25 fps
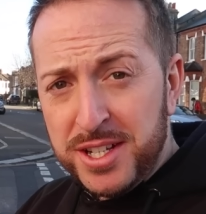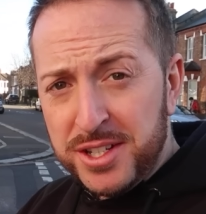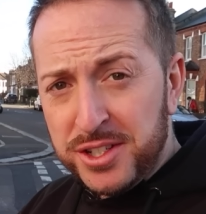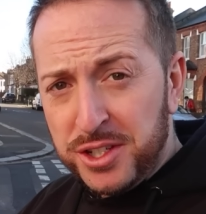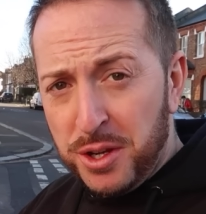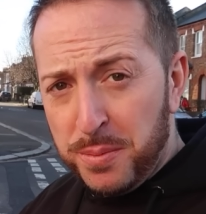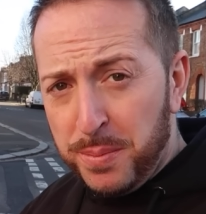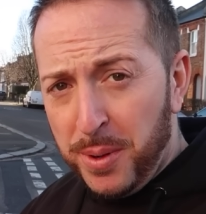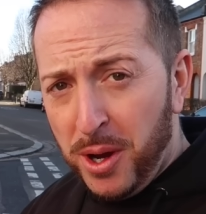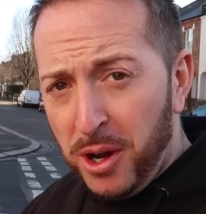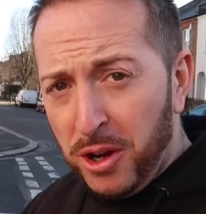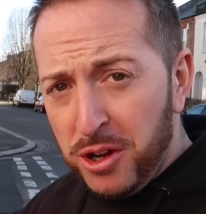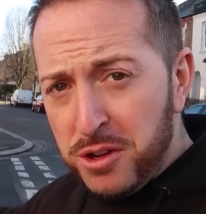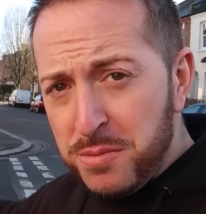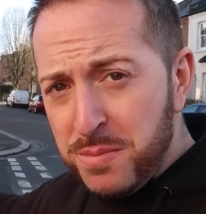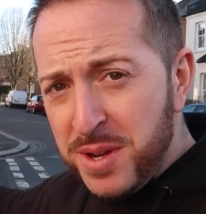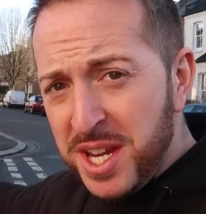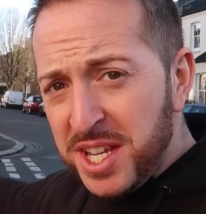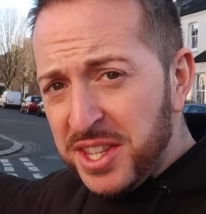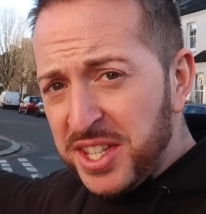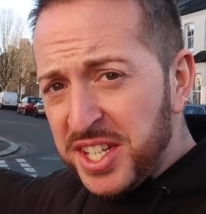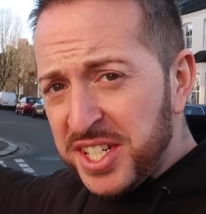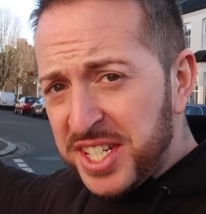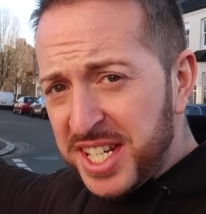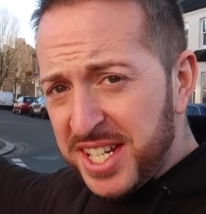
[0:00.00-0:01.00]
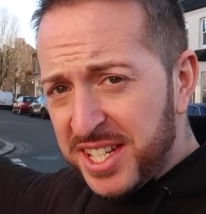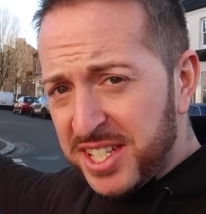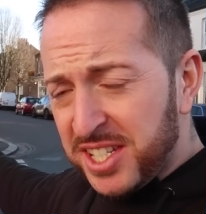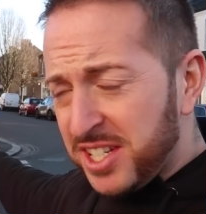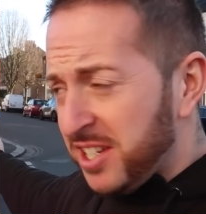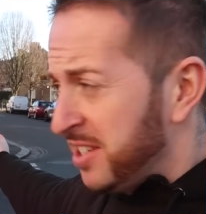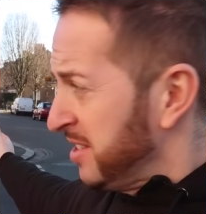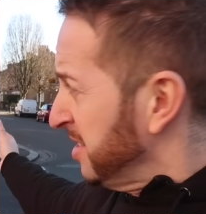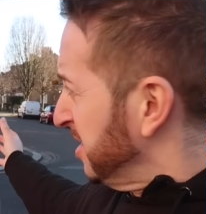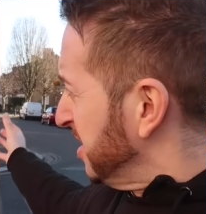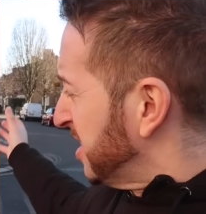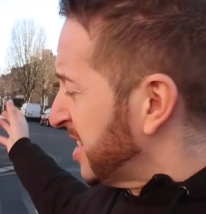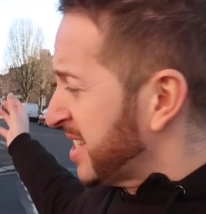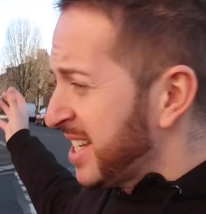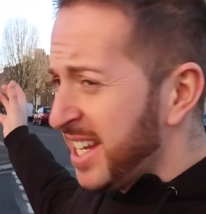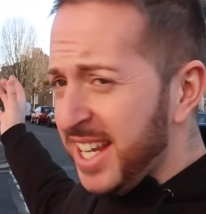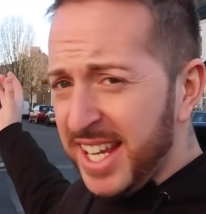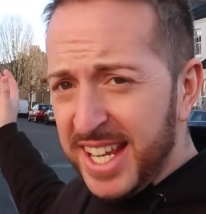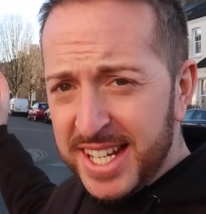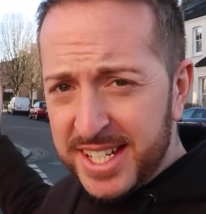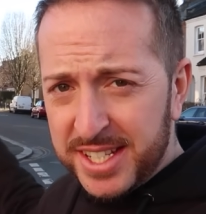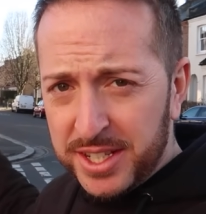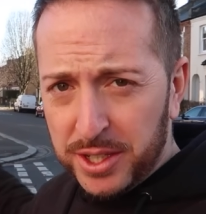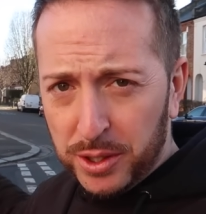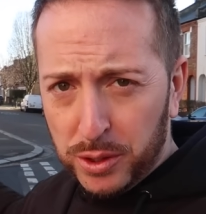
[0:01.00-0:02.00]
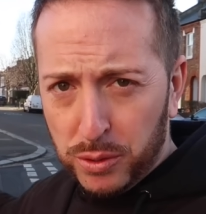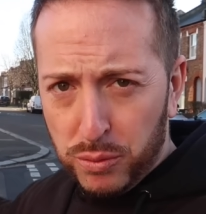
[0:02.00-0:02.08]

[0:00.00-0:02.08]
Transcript: So behind me in the distance is the